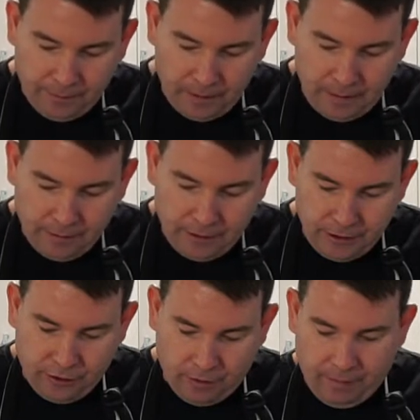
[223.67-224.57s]
So I'll just
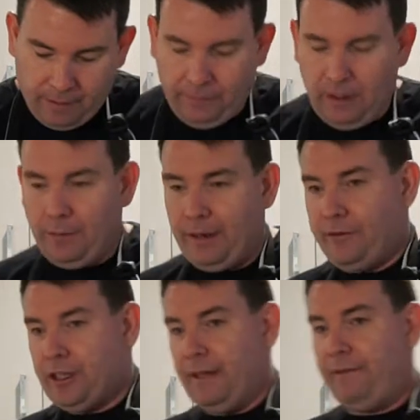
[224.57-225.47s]
drop a little bit of
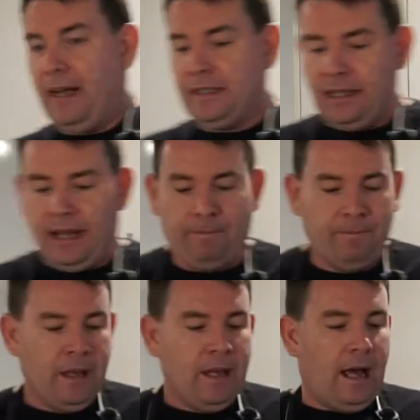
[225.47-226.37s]
chili flakes in there.
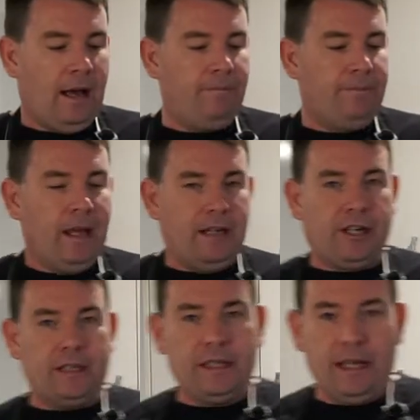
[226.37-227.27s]
As you
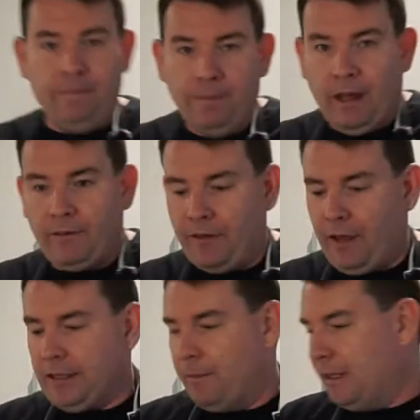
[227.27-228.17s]
can see, I've got those
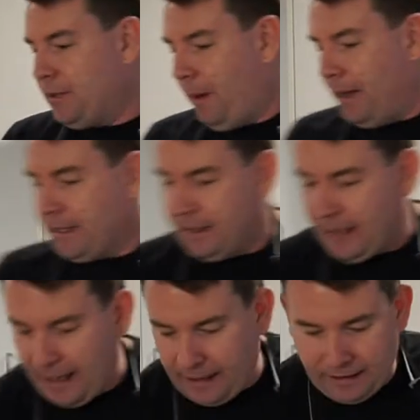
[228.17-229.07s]
in my spice
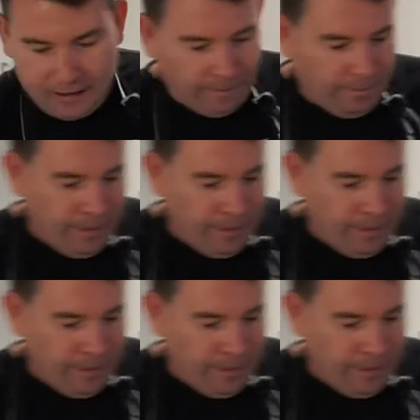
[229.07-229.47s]
containers